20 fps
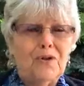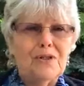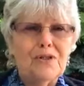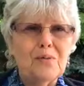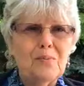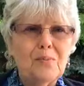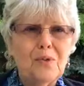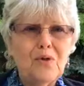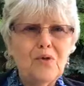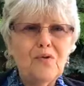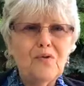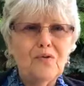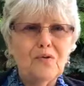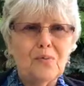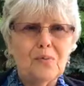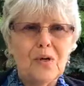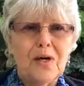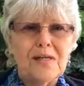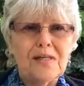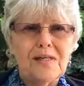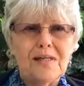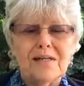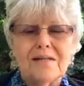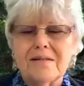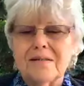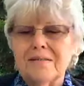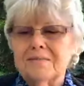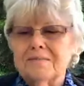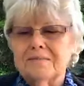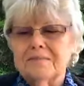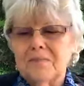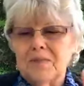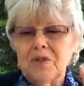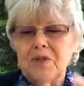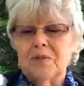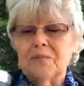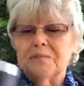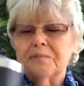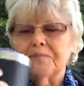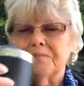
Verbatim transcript: It's a beautiful process. So